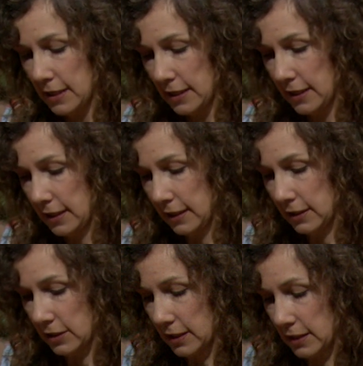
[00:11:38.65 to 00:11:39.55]

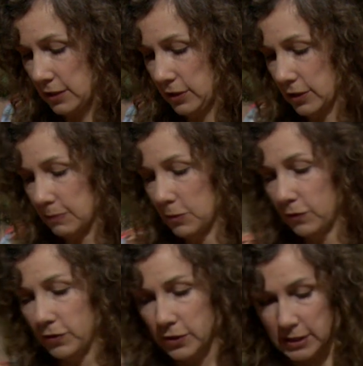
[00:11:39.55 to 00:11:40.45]
And you just
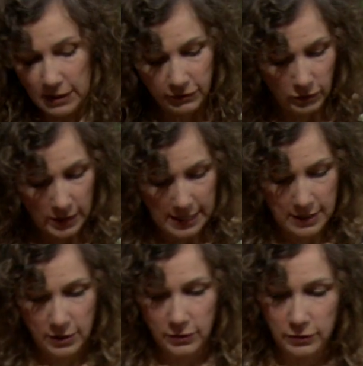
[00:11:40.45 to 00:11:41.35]
move yourself
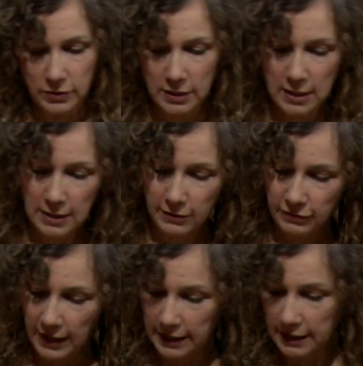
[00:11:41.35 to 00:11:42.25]
around,
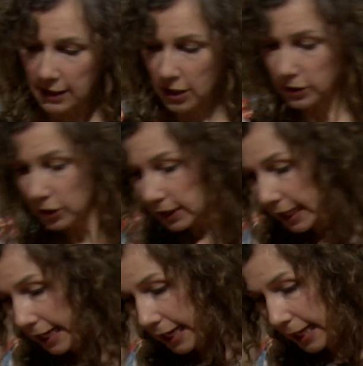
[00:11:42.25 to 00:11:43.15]
finding all your
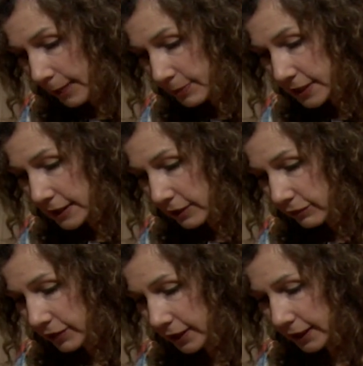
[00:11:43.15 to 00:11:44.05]
gaps,
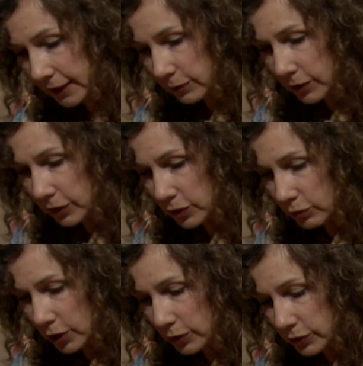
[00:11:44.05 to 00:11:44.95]
filling in with your
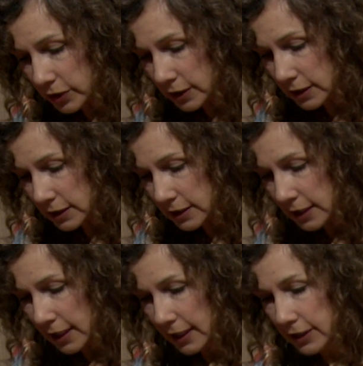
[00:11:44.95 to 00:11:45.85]
roses.
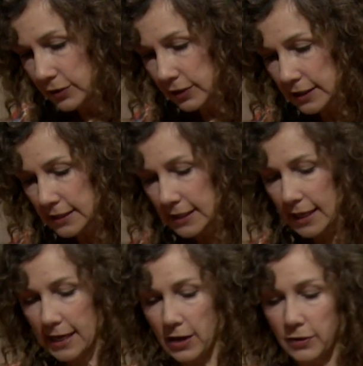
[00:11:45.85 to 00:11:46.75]
And you can see
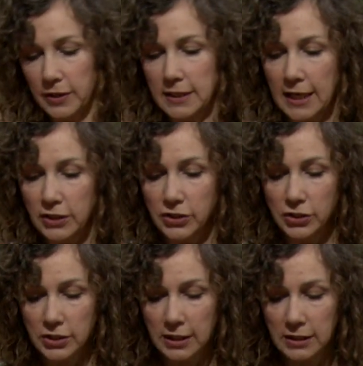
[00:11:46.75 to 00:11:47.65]
how the
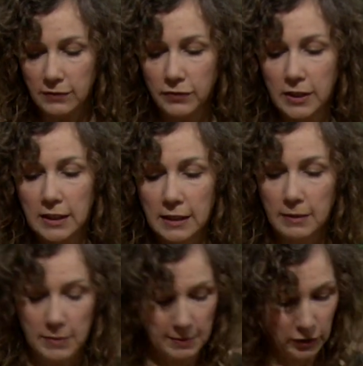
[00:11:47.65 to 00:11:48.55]
textures are different.
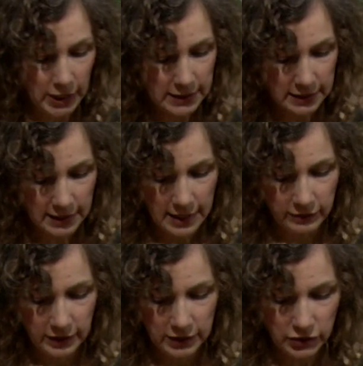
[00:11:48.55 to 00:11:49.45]
It creates a lot of
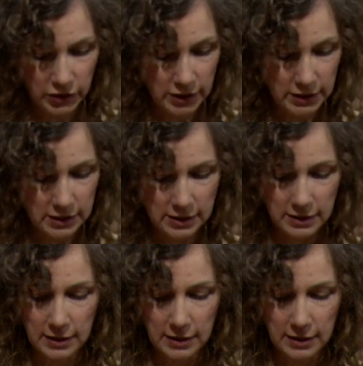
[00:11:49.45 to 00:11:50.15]
interest.